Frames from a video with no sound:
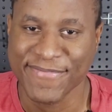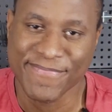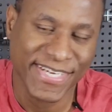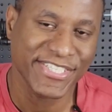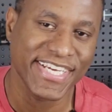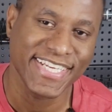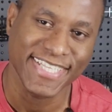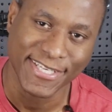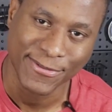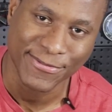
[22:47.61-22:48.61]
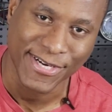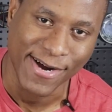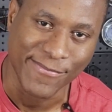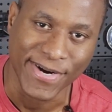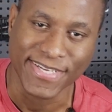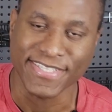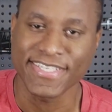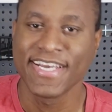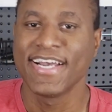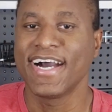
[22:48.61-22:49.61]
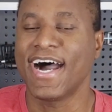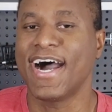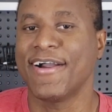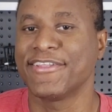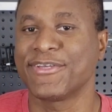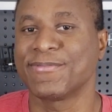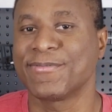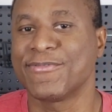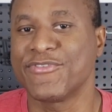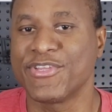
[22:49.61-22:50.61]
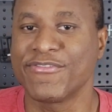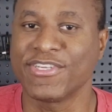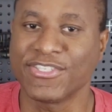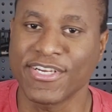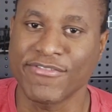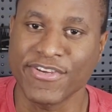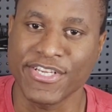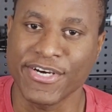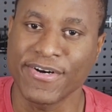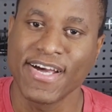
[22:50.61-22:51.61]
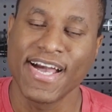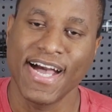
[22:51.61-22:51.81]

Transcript: make sure you hit that subscribe button and thumbs up the video if you enjoyed the video.